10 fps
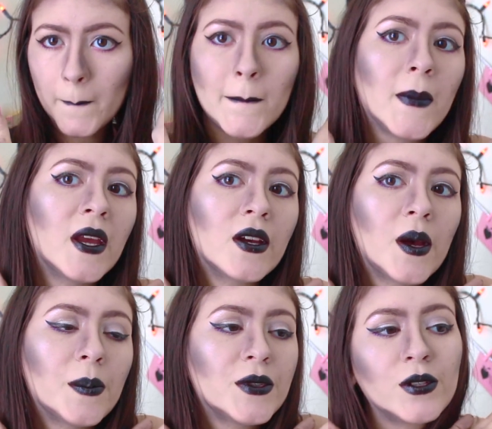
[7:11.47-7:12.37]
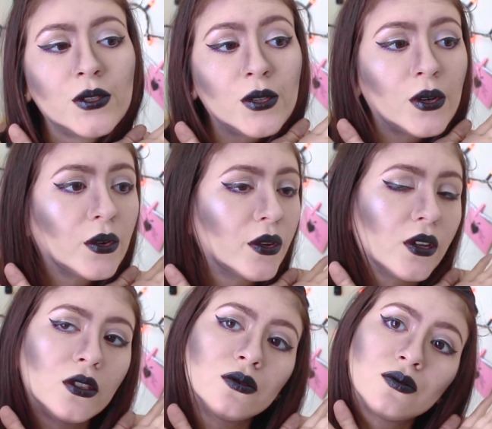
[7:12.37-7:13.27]
makeup
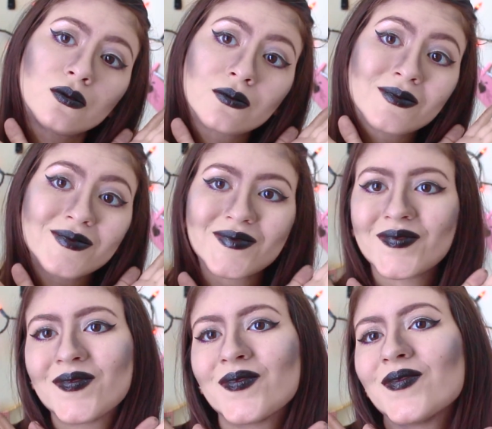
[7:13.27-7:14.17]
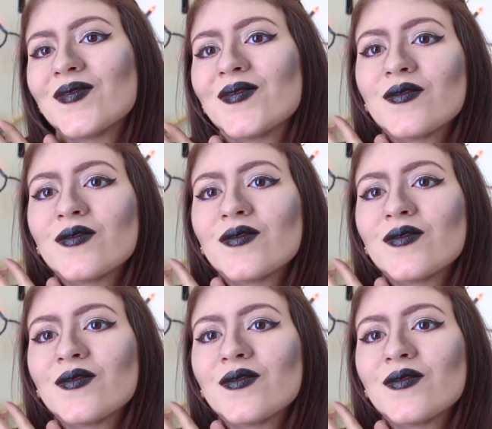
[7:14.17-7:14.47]
tutorial. Mm.